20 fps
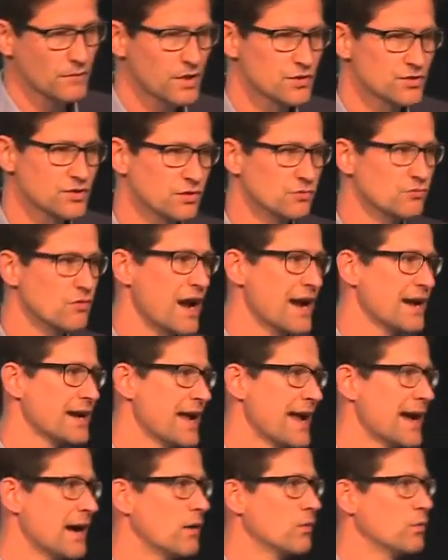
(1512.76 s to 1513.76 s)
So right
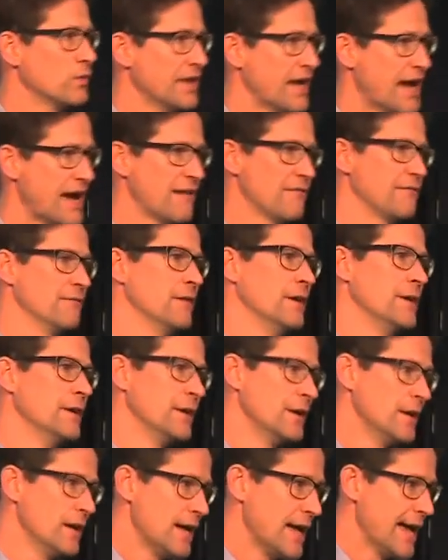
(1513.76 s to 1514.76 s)
now we have
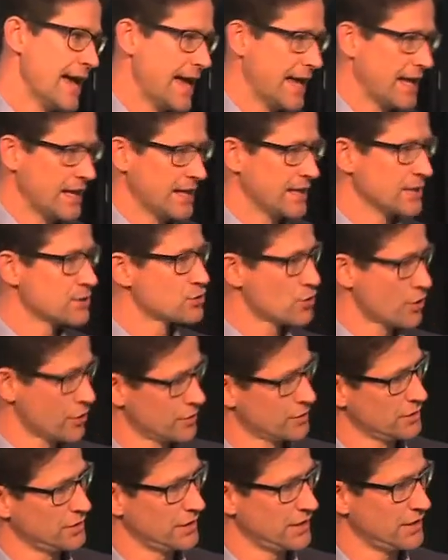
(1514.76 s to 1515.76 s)

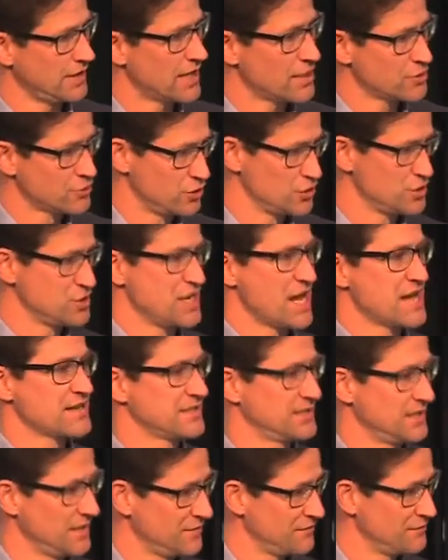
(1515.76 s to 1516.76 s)
internally a
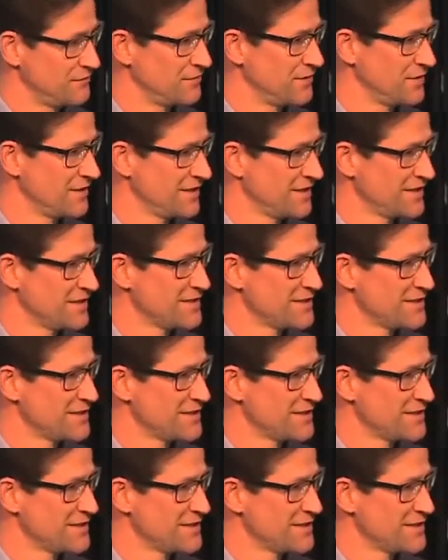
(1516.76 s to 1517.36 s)
suggestive storefront.